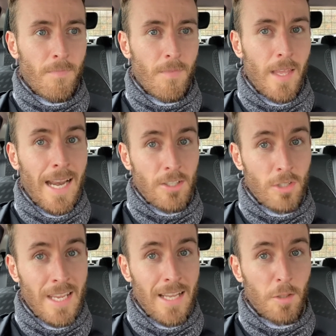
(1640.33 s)
And that's on
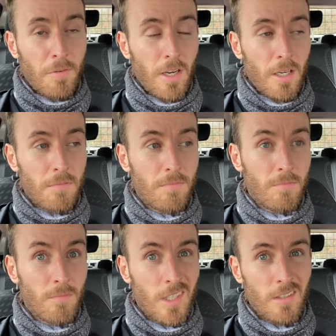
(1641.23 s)
the end of a
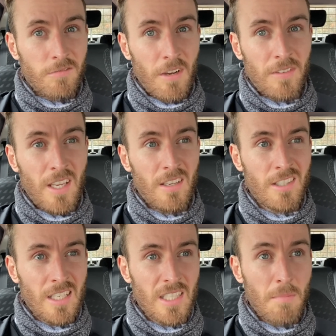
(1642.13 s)

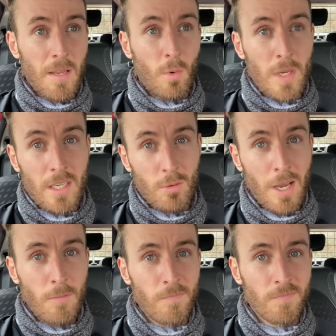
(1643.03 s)
50-60 mile week as
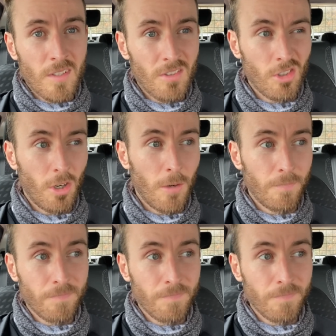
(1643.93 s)
well, so